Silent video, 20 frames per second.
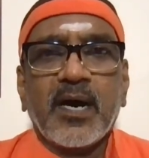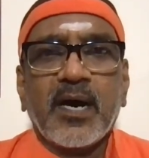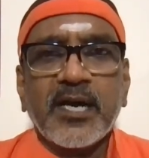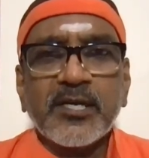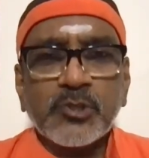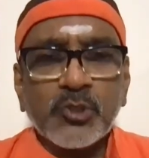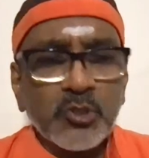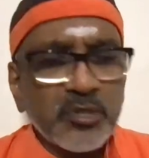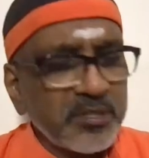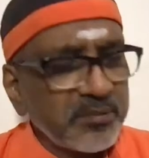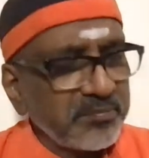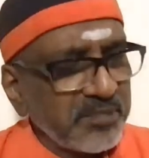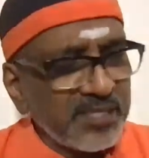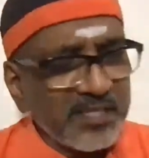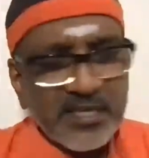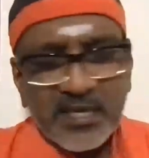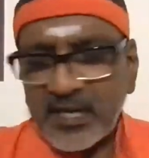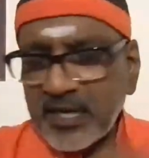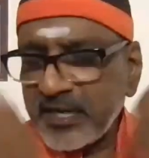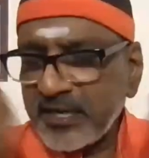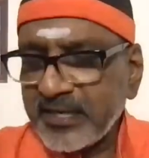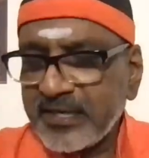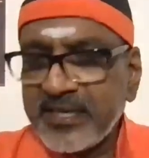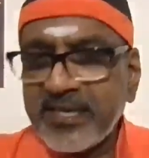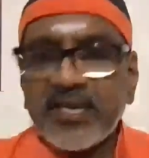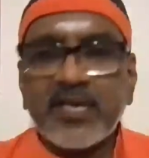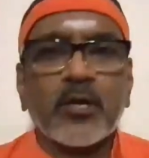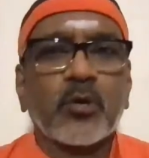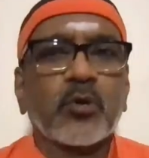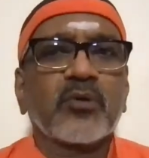I should immediately
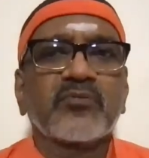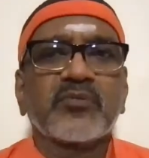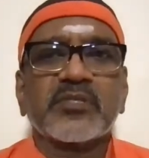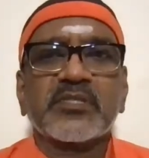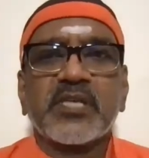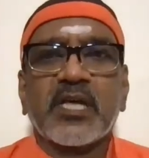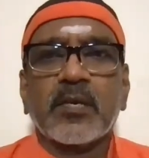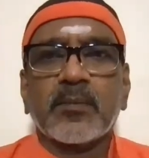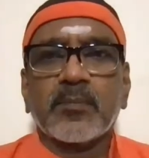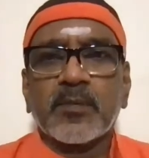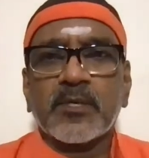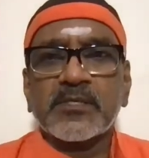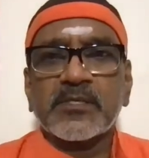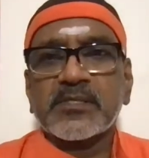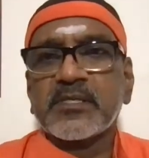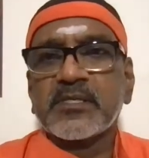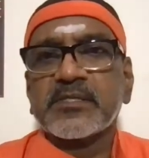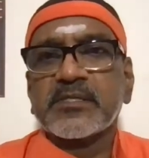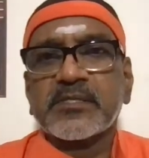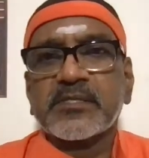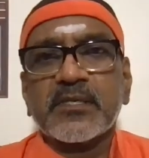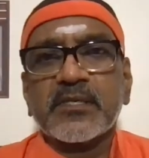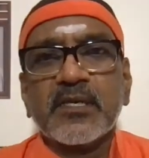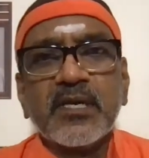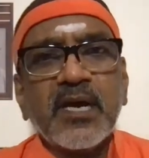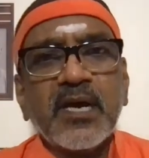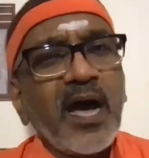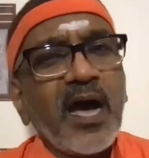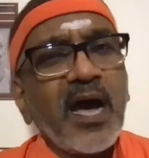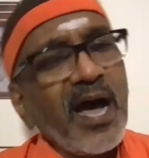get out of this helplessness.
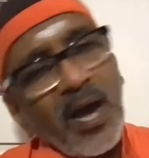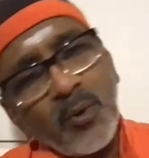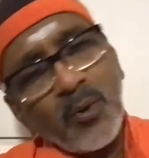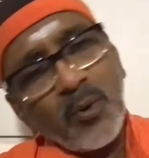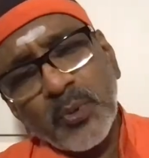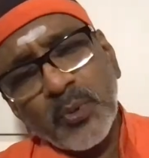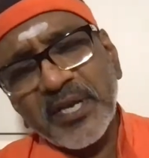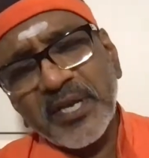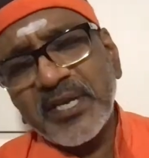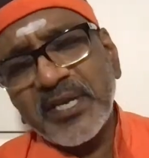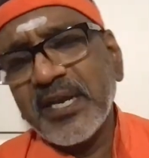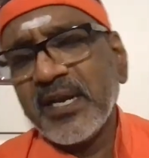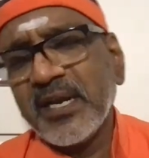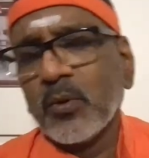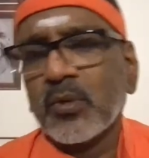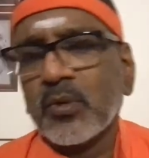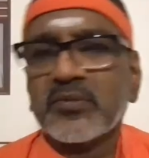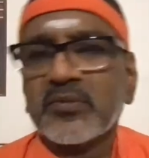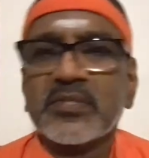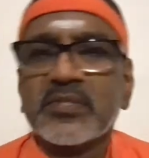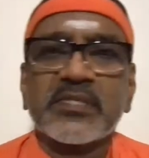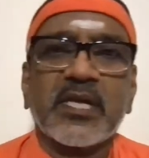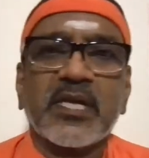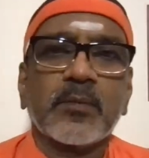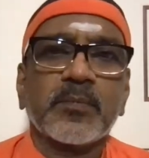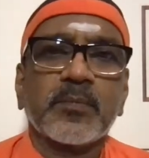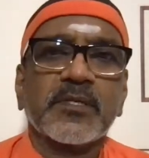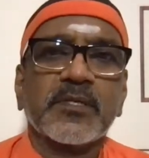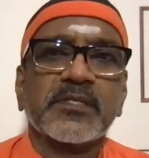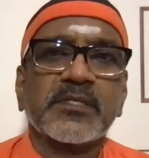How do I get out of this
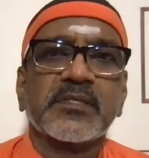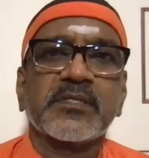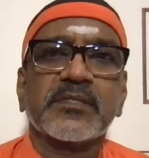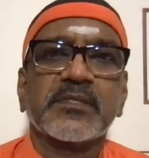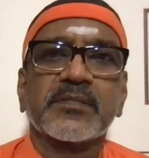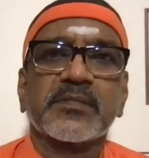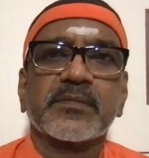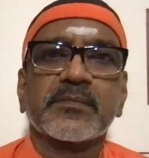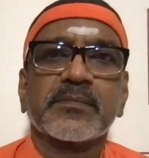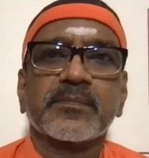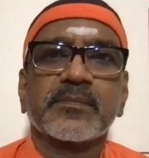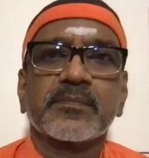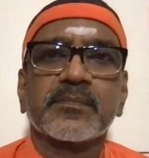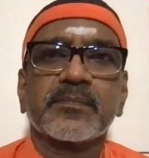helplessness?